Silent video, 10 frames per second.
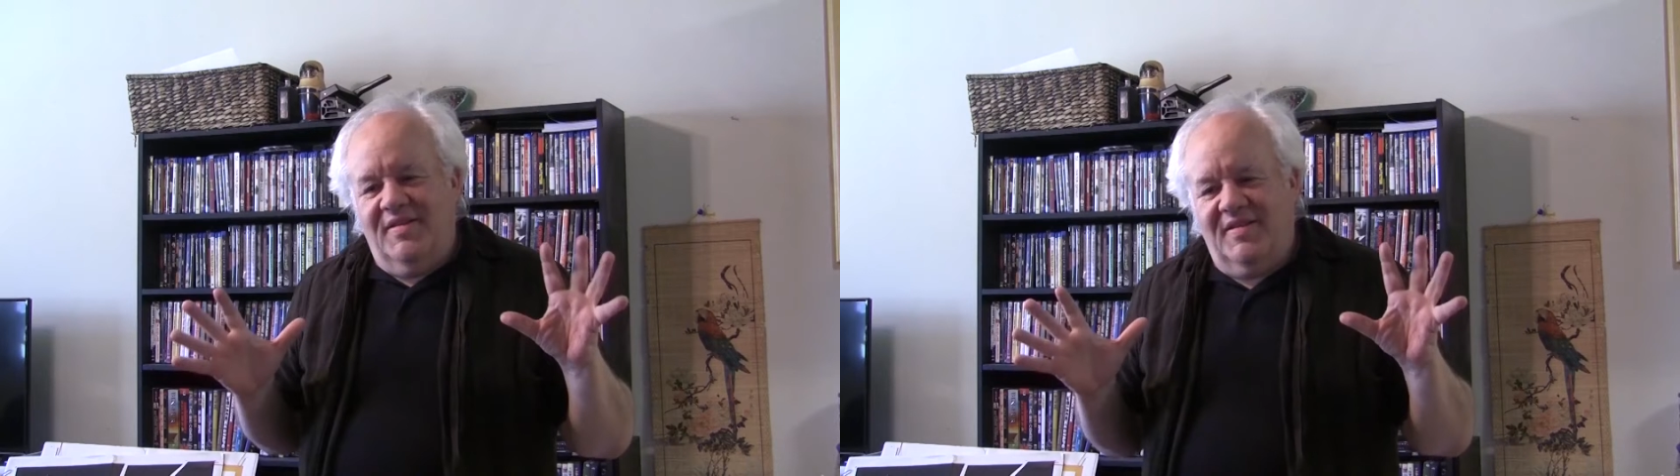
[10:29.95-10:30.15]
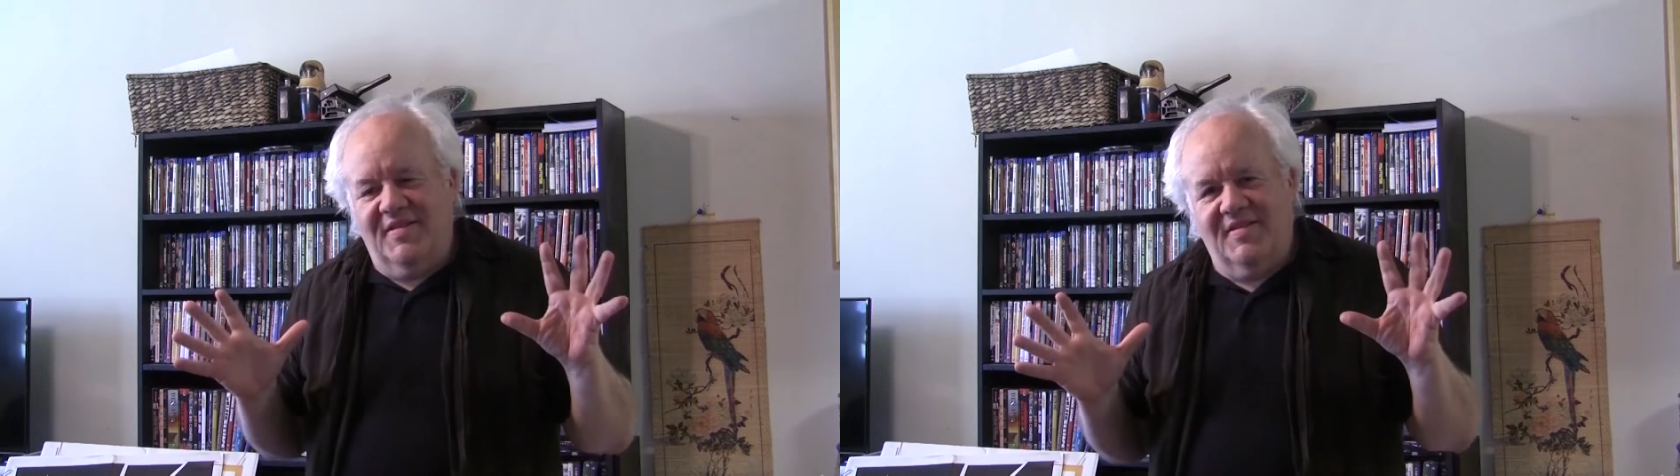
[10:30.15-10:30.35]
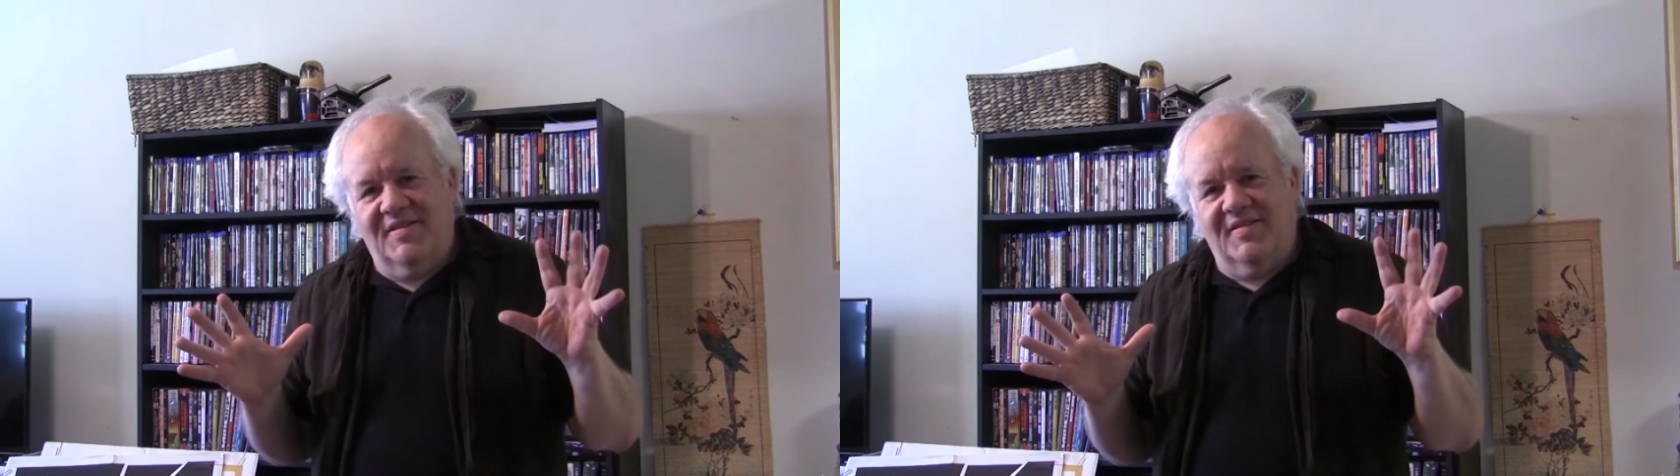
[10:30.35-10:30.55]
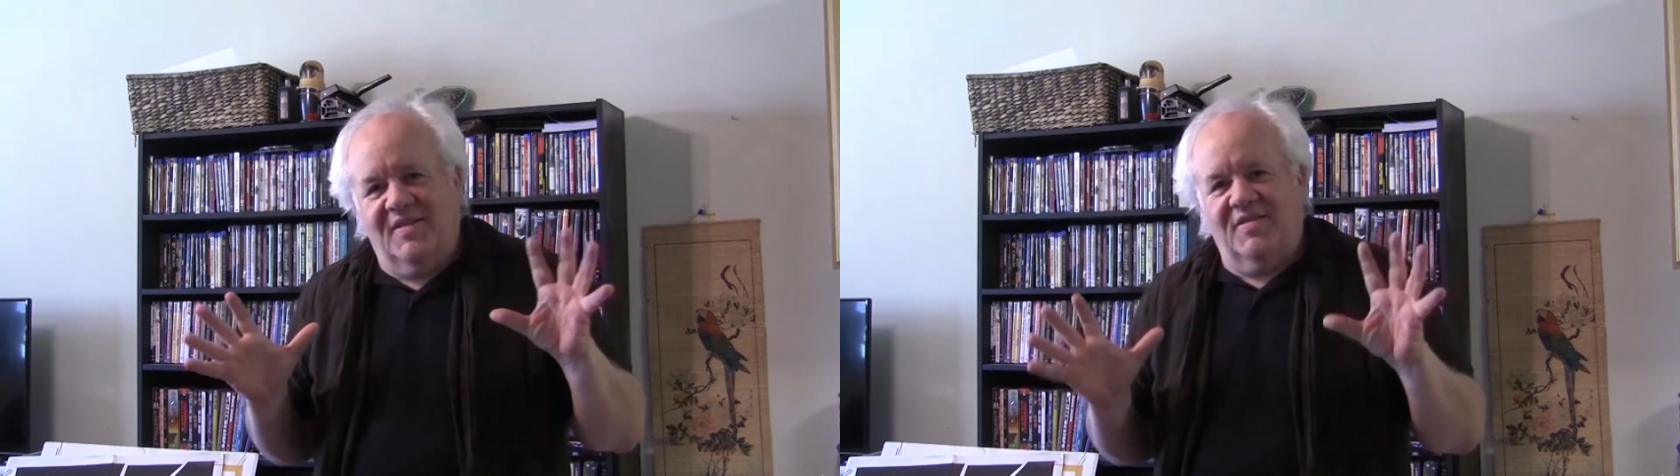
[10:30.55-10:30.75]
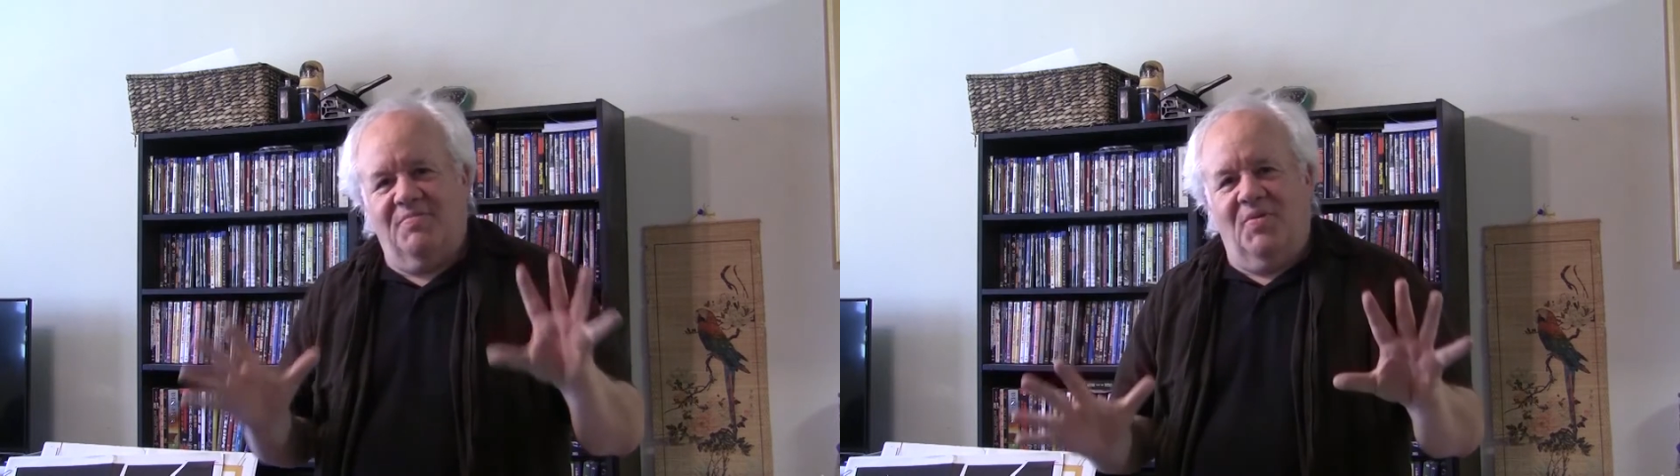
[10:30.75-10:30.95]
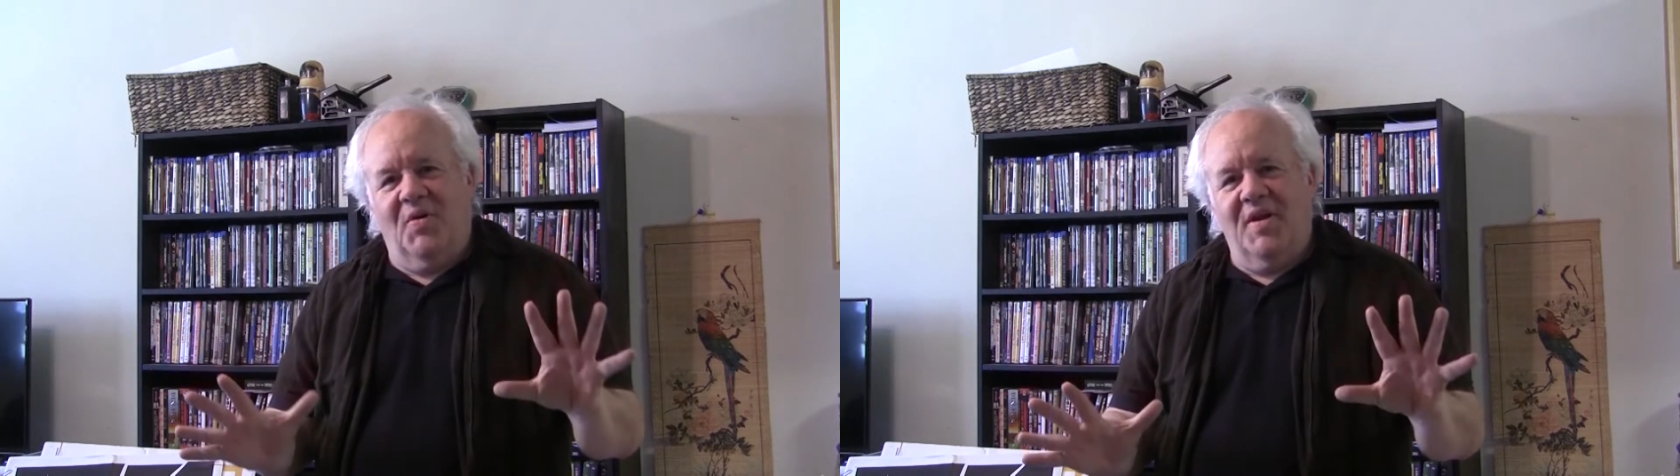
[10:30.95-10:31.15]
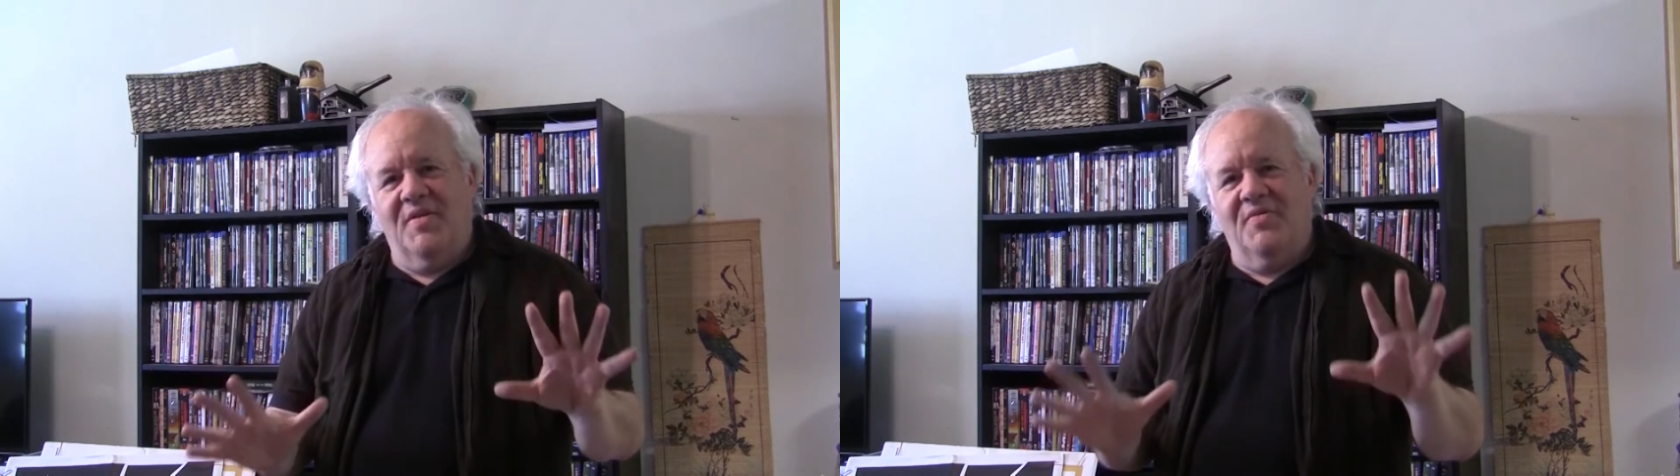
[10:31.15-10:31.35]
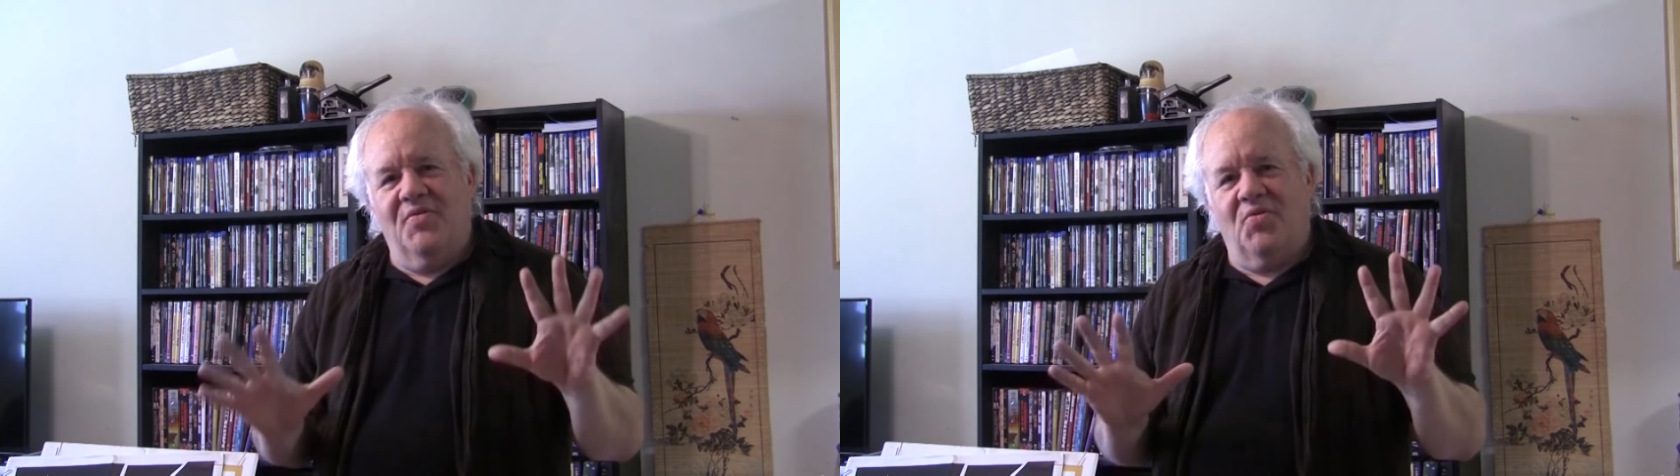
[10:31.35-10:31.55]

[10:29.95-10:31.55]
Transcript: such this exploitive,